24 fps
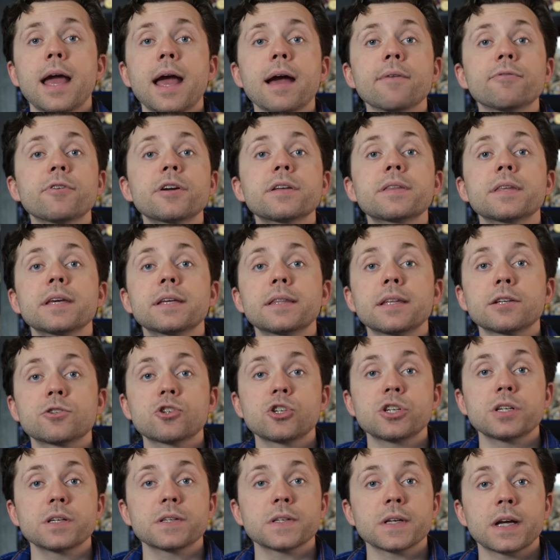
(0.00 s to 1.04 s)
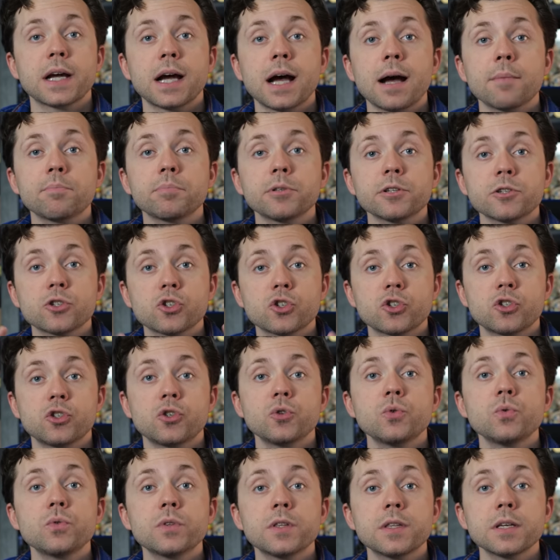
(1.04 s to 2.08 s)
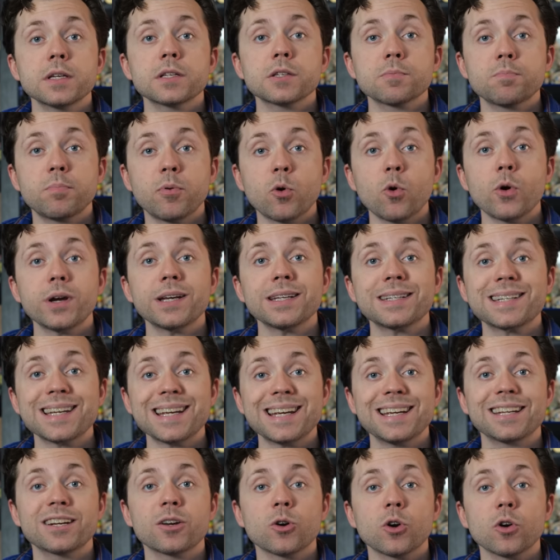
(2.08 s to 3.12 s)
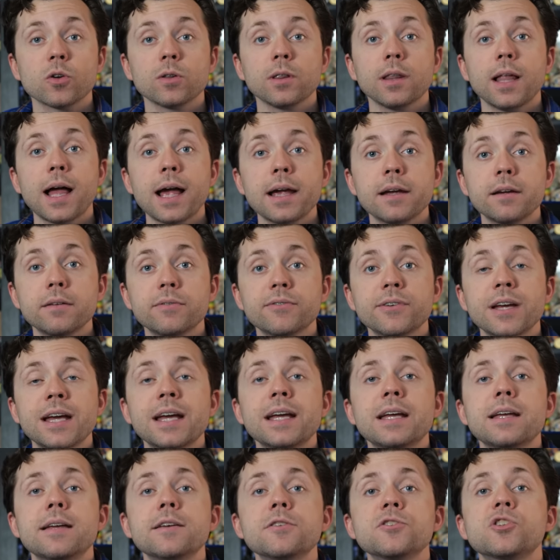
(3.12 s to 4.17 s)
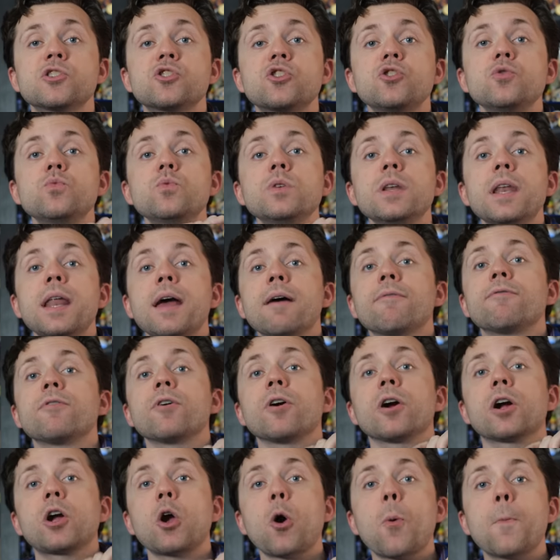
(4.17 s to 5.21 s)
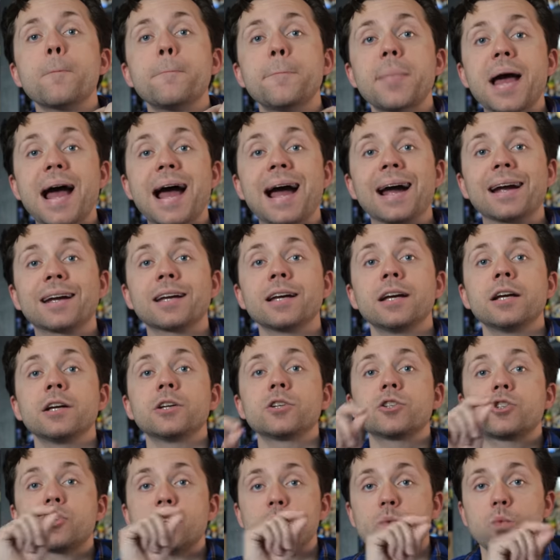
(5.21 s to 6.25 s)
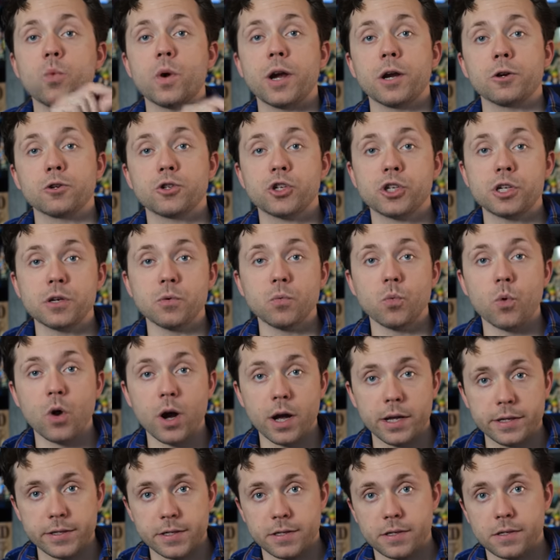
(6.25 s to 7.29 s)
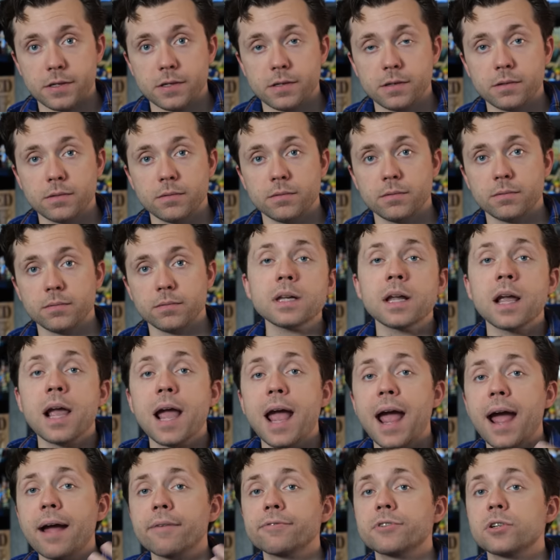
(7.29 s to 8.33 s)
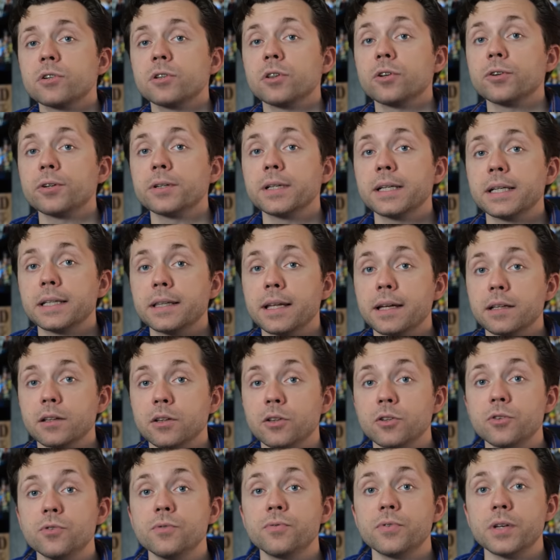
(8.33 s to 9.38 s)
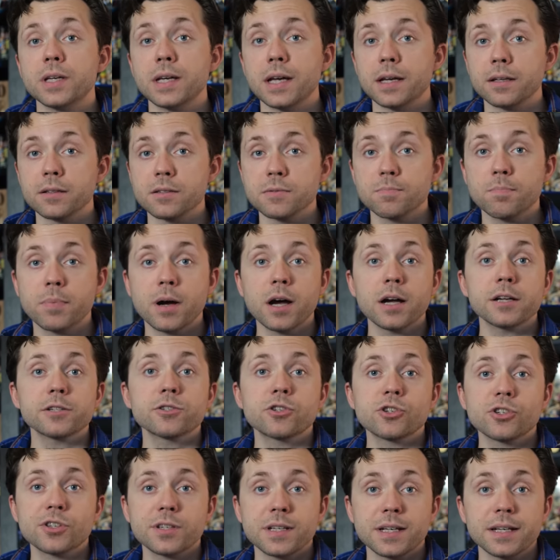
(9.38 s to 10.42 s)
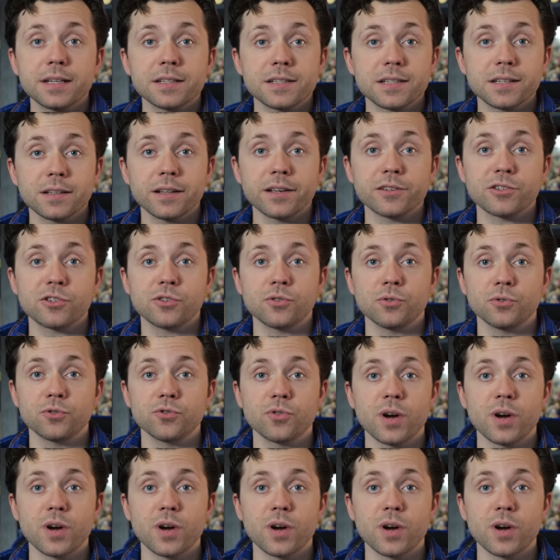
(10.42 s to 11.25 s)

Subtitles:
Everything that she has accomplished to this point in her life is to never go back to where she was. After learning that Luffy has punched a Celestial